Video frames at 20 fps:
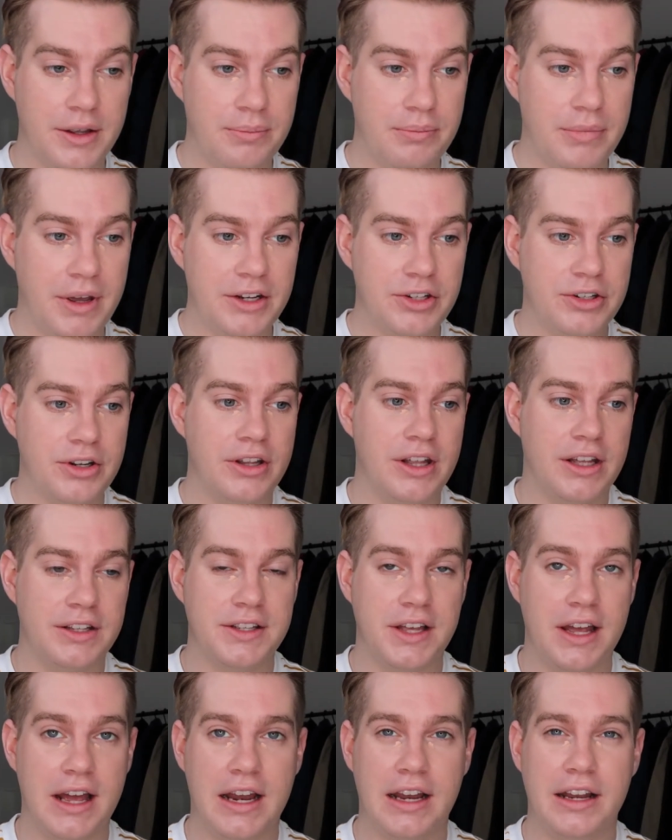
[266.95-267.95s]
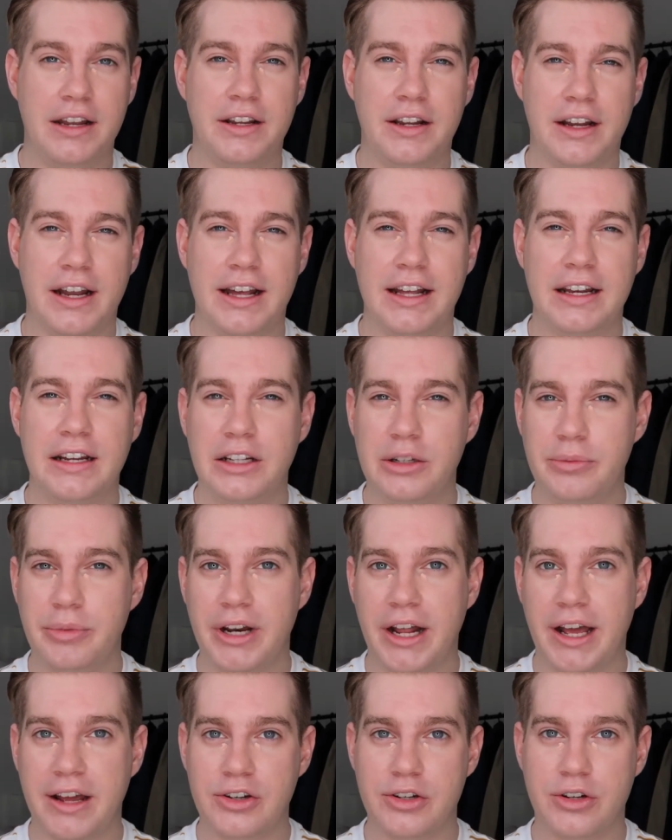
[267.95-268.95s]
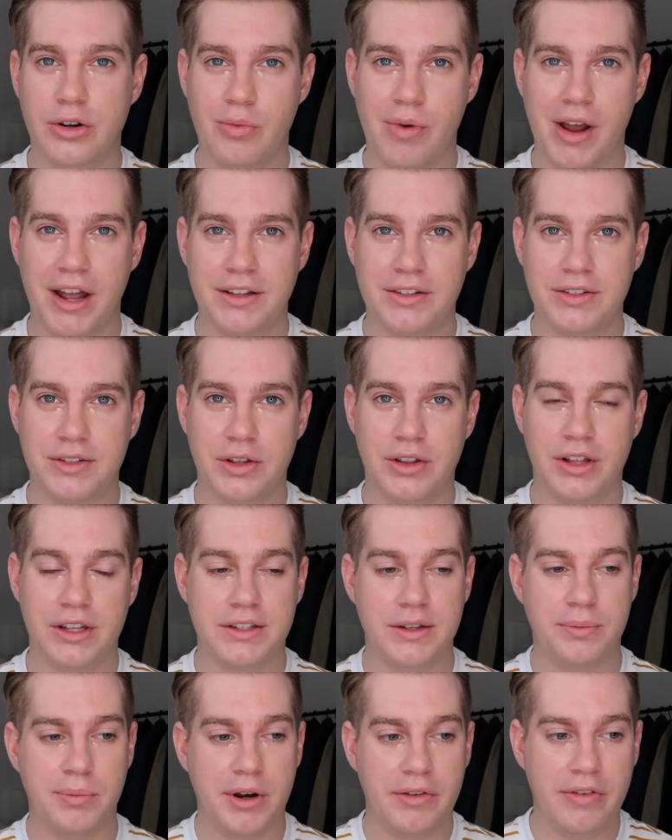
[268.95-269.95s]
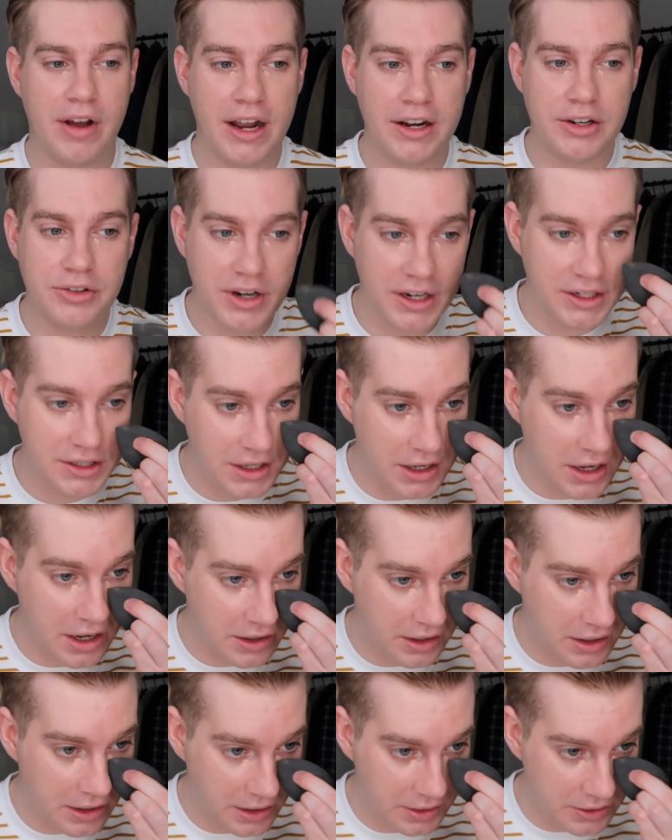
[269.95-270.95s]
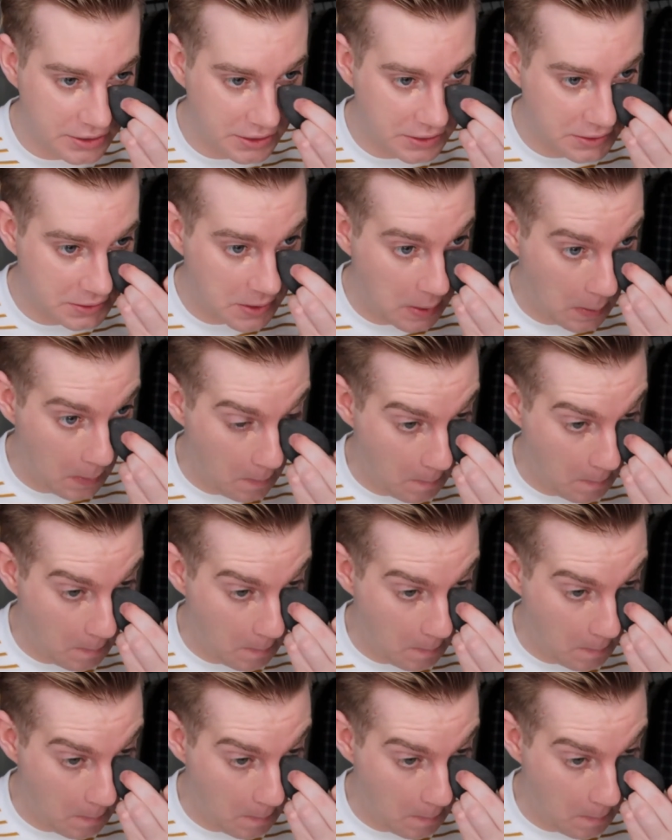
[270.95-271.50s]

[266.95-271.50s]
Make sure that's a little bit extra wet so there's a bit of hydration, and then I just...